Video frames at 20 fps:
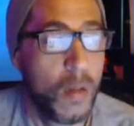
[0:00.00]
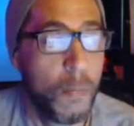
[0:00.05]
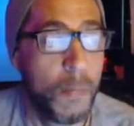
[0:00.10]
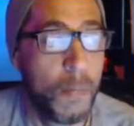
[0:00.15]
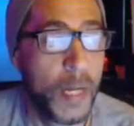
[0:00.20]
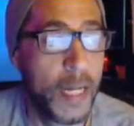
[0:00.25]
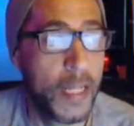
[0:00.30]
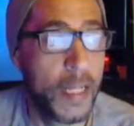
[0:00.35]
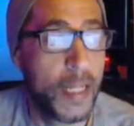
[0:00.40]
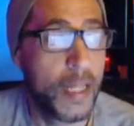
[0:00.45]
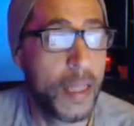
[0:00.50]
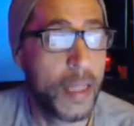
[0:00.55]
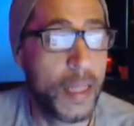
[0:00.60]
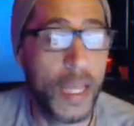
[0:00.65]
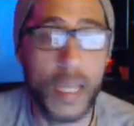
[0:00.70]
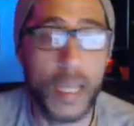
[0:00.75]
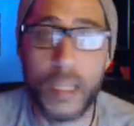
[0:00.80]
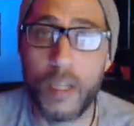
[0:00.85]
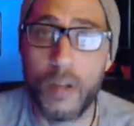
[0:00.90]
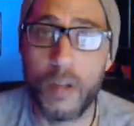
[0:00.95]
But
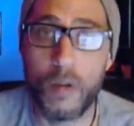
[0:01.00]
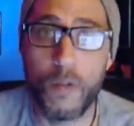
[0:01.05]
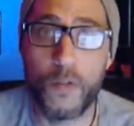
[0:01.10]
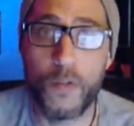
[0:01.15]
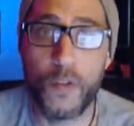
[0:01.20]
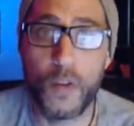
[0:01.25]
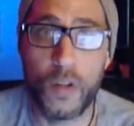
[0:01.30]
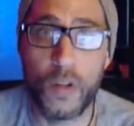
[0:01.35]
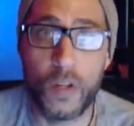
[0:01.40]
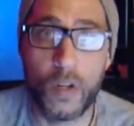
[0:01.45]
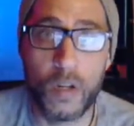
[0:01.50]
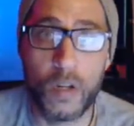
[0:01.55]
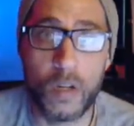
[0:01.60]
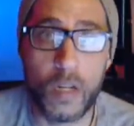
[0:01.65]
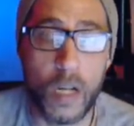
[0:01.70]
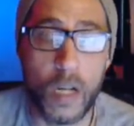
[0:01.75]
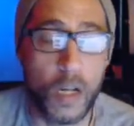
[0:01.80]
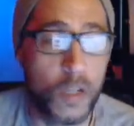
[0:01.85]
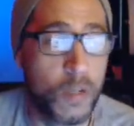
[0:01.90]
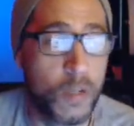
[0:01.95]
thank you for your
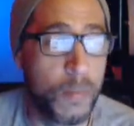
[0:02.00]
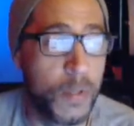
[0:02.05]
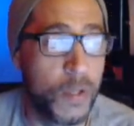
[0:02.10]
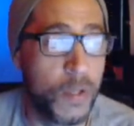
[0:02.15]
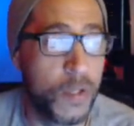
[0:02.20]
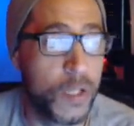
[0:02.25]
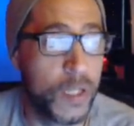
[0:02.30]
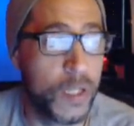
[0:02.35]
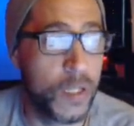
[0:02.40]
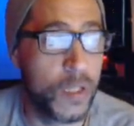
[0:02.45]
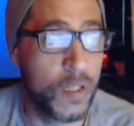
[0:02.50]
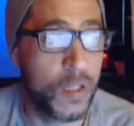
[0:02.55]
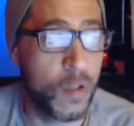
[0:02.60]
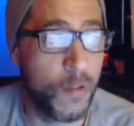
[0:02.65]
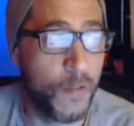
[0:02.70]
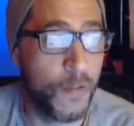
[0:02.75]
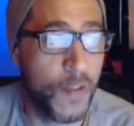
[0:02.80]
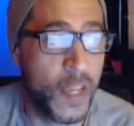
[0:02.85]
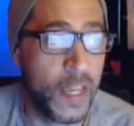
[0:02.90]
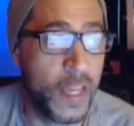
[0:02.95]
contribution,
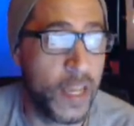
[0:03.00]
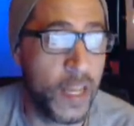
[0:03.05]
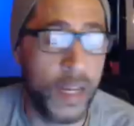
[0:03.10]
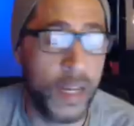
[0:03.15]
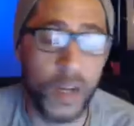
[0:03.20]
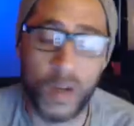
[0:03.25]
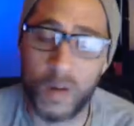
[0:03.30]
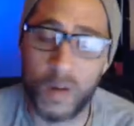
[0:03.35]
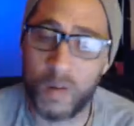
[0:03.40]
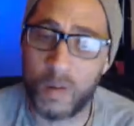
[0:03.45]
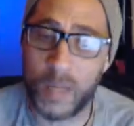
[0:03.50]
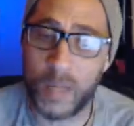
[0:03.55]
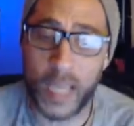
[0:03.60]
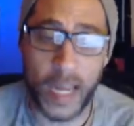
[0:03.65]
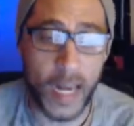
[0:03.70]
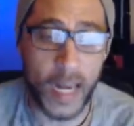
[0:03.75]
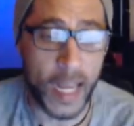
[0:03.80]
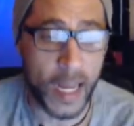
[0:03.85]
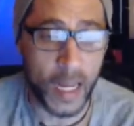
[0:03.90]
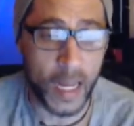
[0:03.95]
Sophia. I know
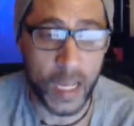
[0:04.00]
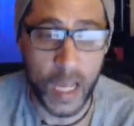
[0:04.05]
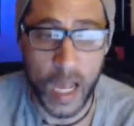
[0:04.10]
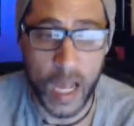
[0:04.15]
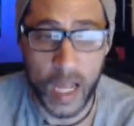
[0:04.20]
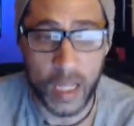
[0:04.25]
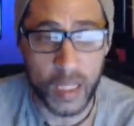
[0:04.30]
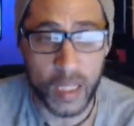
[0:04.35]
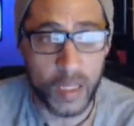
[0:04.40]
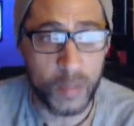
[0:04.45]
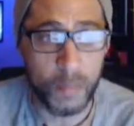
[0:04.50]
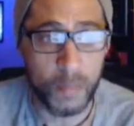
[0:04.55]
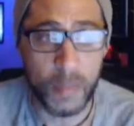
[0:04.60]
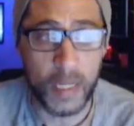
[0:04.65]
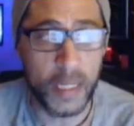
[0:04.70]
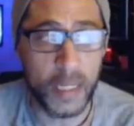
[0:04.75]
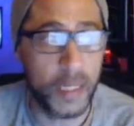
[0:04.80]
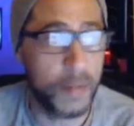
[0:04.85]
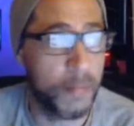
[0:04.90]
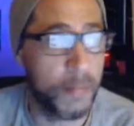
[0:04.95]
getting out of college,
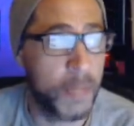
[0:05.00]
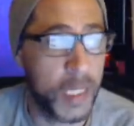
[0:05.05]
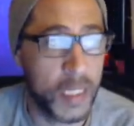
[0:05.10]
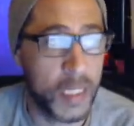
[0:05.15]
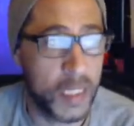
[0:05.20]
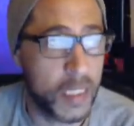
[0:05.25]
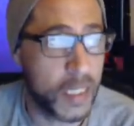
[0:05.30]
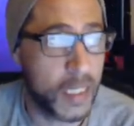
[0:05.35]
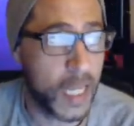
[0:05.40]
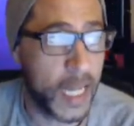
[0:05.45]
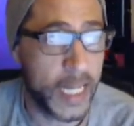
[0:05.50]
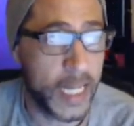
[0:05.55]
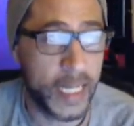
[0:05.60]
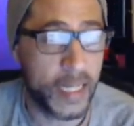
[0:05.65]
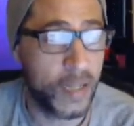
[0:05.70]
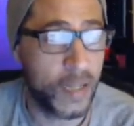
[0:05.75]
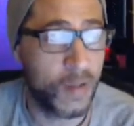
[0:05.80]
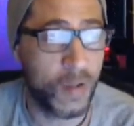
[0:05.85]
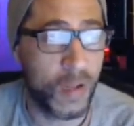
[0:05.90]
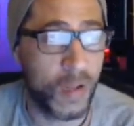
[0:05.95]
money money's tight
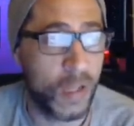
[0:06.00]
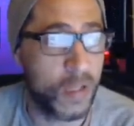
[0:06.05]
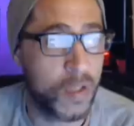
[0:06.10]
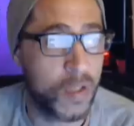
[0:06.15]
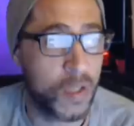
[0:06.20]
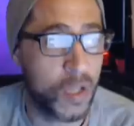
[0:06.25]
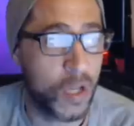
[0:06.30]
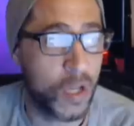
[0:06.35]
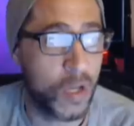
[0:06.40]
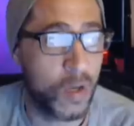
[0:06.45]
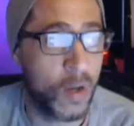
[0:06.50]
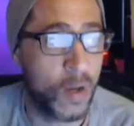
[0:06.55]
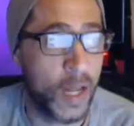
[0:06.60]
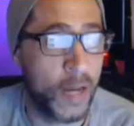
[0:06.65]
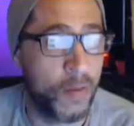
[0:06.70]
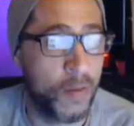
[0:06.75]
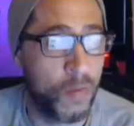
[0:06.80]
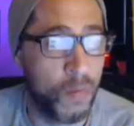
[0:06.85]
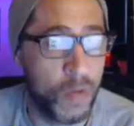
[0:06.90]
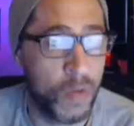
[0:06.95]
and all, so I
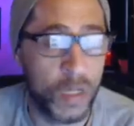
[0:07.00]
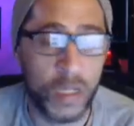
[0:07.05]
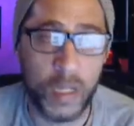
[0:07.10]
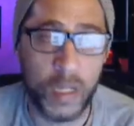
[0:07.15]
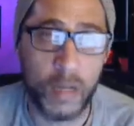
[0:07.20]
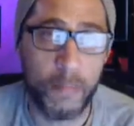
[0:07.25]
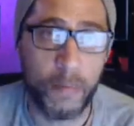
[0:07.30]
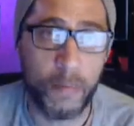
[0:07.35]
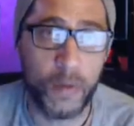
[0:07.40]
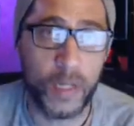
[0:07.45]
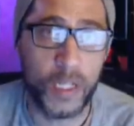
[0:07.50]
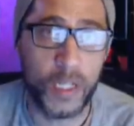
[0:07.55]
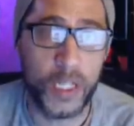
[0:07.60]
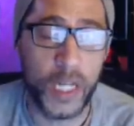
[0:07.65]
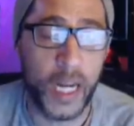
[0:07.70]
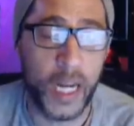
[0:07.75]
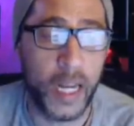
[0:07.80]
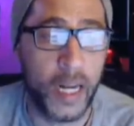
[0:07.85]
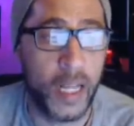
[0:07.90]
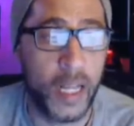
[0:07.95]
really
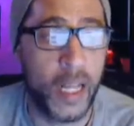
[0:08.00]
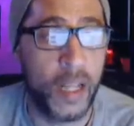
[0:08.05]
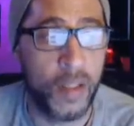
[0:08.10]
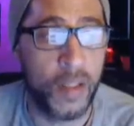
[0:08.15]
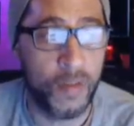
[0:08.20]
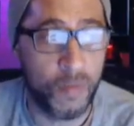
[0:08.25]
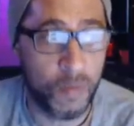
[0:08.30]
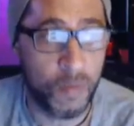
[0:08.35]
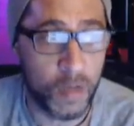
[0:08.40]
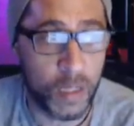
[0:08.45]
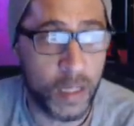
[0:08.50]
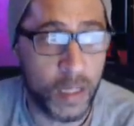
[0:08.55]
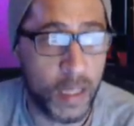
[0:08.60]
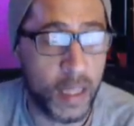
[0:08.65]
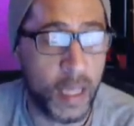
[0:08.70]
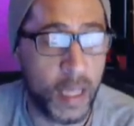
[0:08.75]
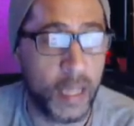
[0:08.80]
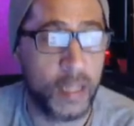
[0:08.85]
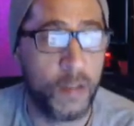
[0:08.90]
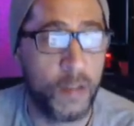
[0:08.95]
appreciate it and really
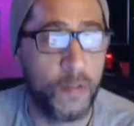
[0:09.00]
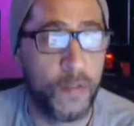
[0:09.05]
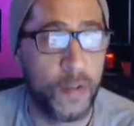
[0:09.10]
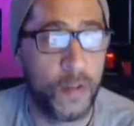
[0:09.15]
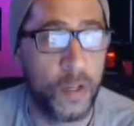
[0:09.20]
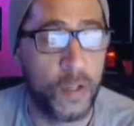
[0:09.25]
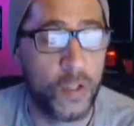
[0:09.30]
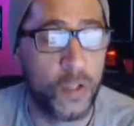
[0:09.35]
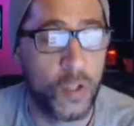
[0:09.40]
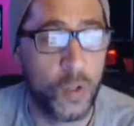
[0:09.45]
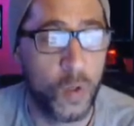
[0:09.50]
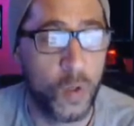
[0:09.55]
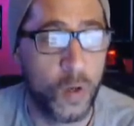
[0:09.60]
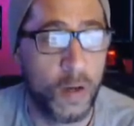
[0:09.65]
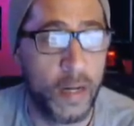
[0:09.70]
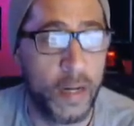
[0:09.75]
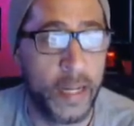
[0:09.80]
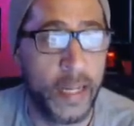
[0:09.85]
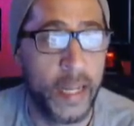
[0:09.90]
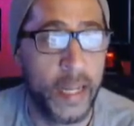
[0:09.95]
thank you for your
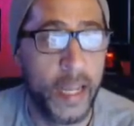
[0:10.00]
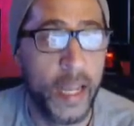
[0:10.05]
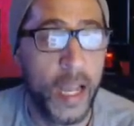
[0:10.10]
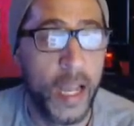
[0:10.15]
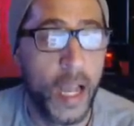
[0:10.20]
story.